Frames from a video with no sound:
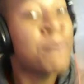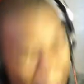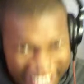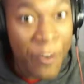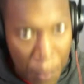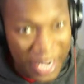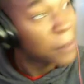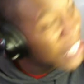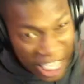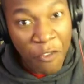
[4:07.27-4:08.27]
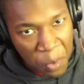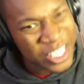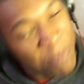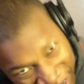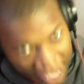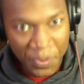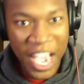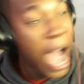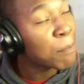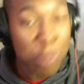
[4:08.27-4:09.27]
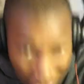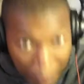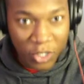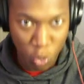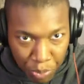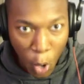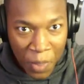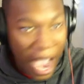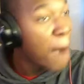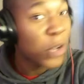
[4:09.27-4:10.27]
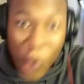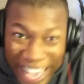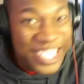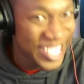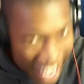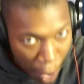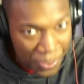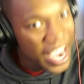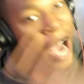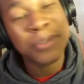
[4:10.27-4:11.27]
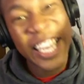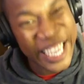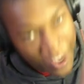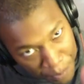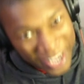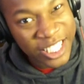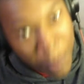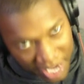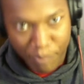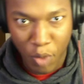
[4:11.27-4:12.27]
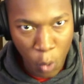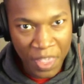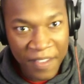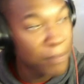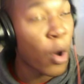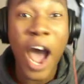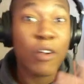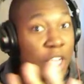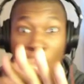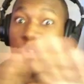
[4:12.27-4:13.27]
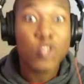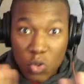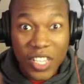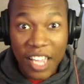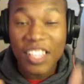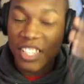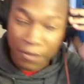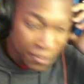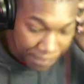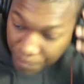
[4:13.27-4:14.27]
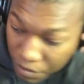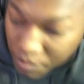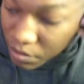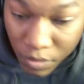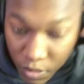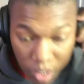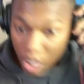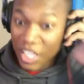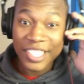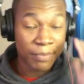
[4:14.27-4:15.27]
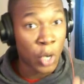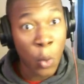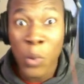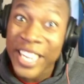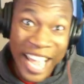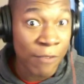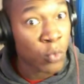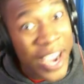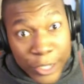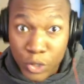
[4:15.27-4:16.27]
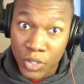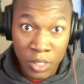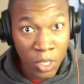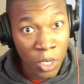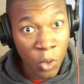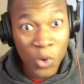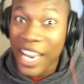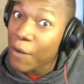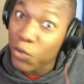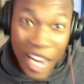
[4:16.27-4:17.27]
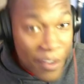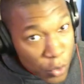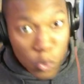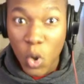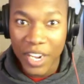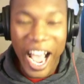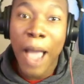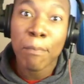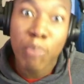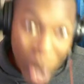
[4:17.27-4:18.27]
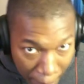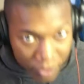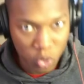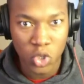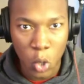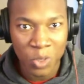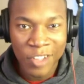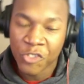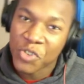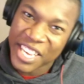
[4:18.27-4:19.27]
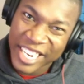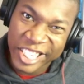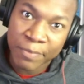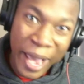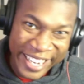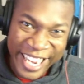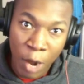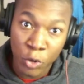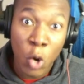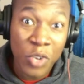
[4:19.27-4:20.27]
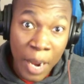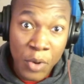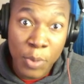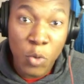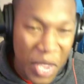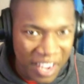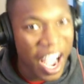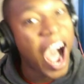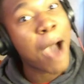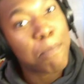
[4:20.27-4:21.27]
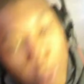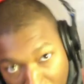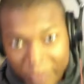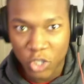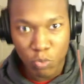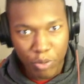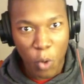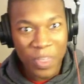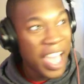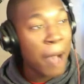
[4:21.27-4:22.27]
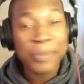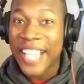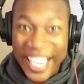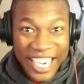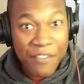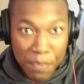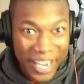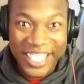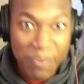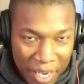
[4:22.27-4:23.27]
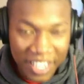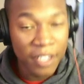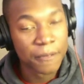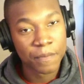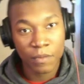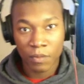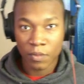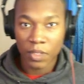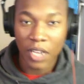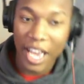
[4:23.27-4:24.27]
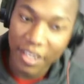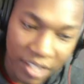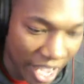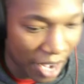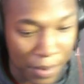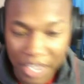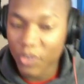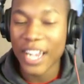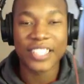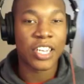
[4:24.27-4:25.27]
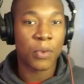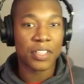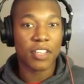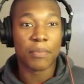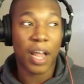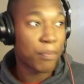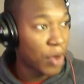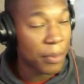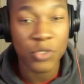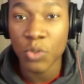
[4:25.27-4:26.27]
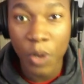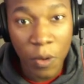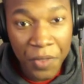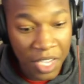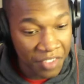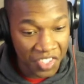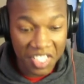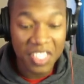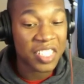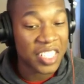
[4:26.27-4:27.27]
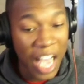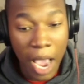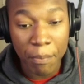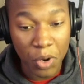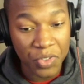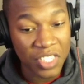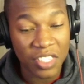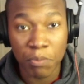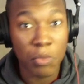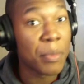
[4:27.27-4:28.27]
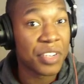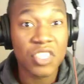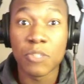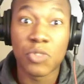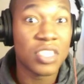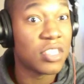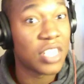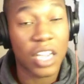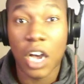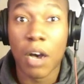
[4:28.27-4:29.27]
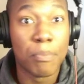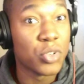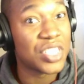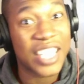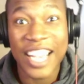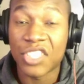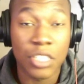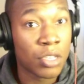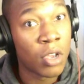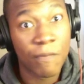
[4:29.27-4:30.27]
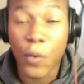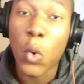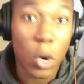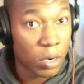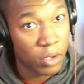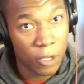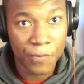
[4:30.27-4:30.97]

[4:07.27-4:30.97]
smacking everybody. I'm taking everybody's money. I promise you, bro. I'm crashing out. I'm taking everybody's money, bro. Bro, I don't care what you say. Listen, listen, bro. We can have wagers. We can have whatever you want. I promise you, though. You're getting a SmackDown, no WWE. I promise you, bro. I'm taking everybody's money. I, I didn't mean to crash out right there, but I promise you, bro. This is the time, bro. This is remember this is this is like uh Budokai Tenkaichi four.